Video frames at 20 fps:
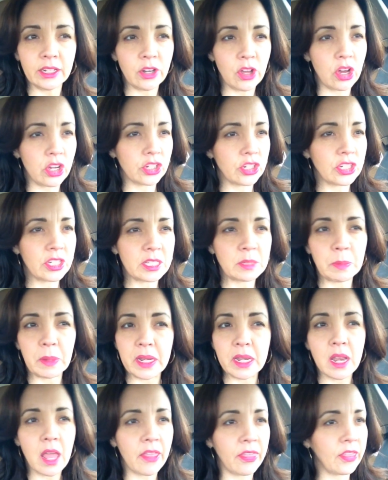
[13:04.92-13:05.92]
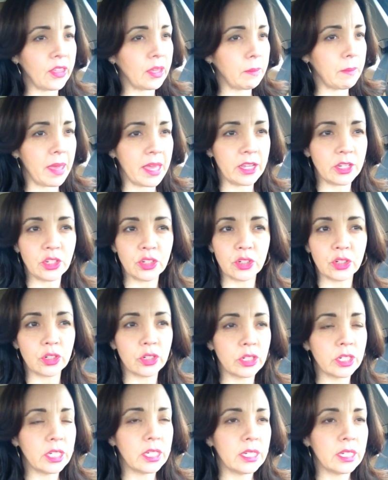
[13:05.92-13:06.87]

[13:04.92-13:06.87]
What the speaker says: nauseous, but nothing major.